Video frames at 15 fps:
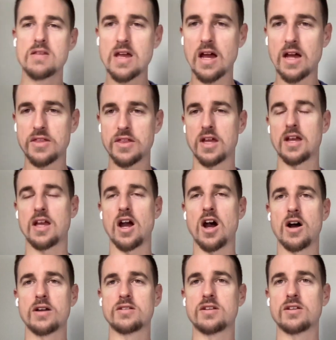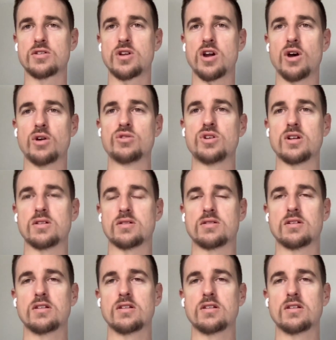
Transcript: I think us as coaches